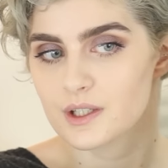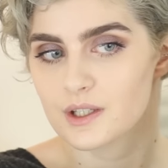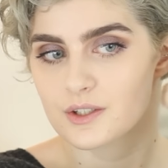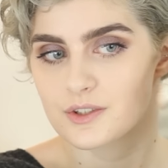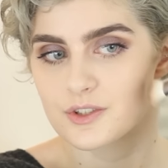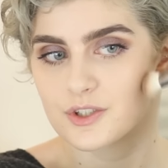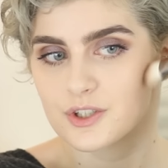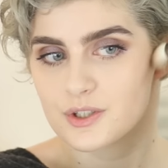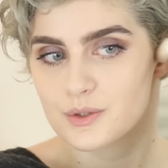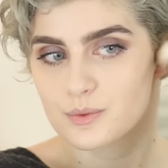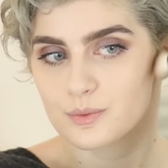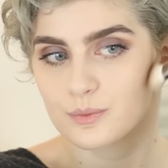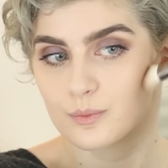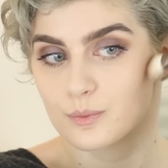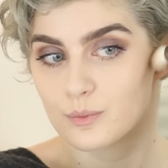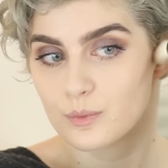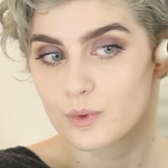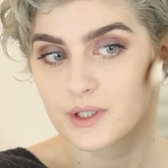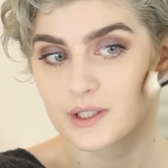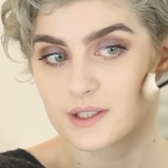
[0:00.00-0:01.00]
it just
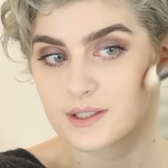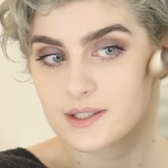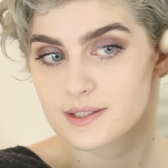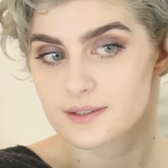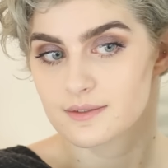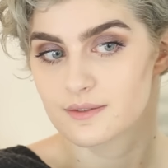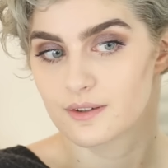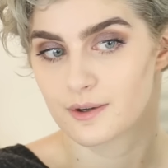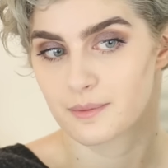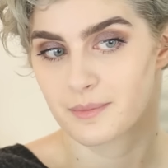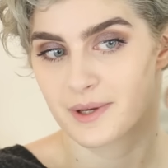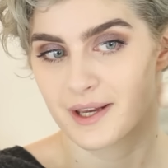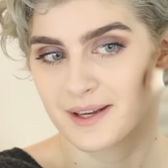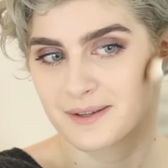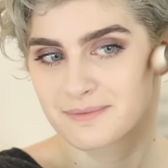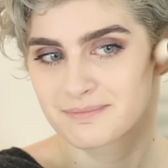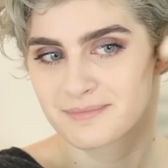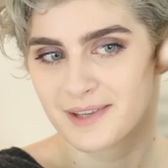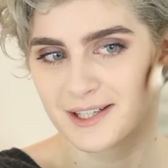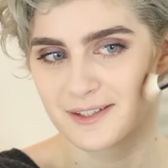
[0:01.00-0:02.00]
works for me.
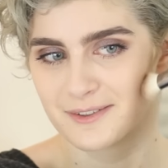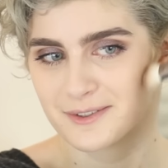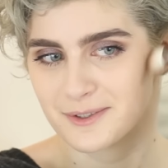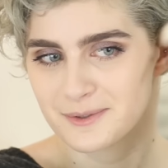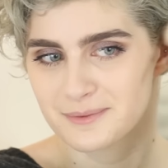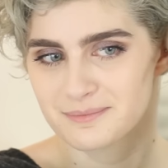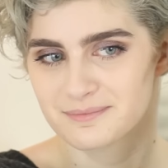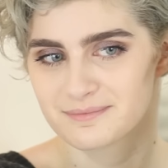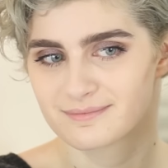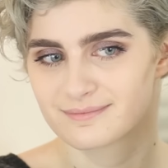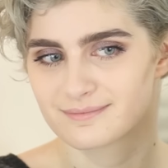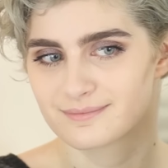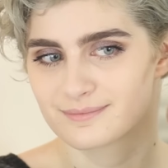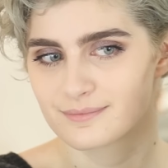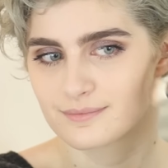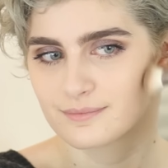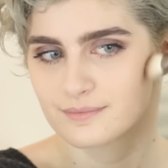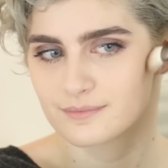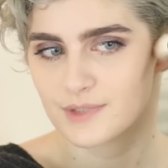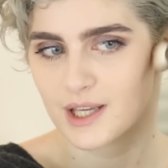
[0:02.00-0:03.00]
I don't know.
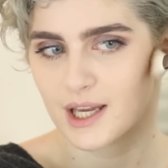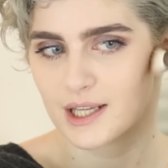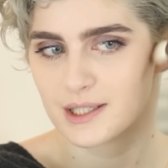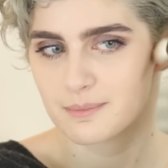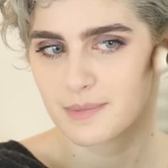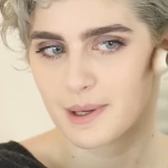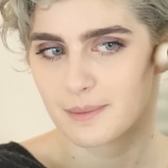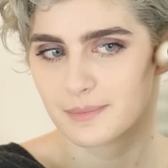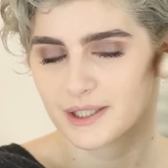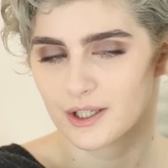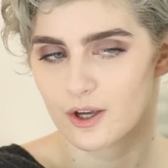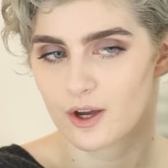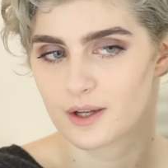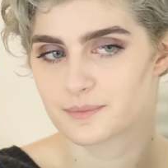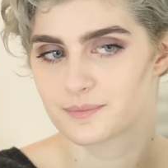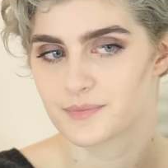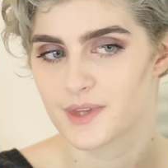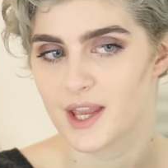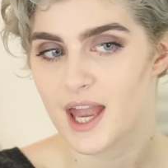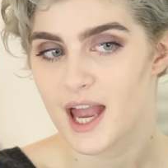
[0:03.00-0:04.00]
I'm kind of babbling on.
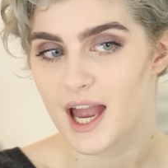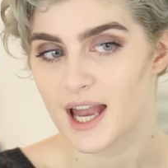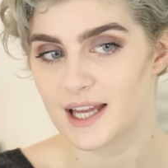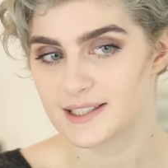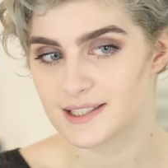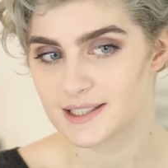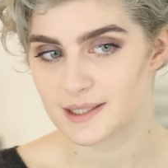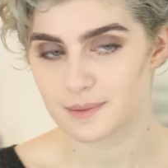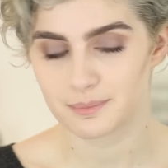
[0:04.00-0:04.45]
I did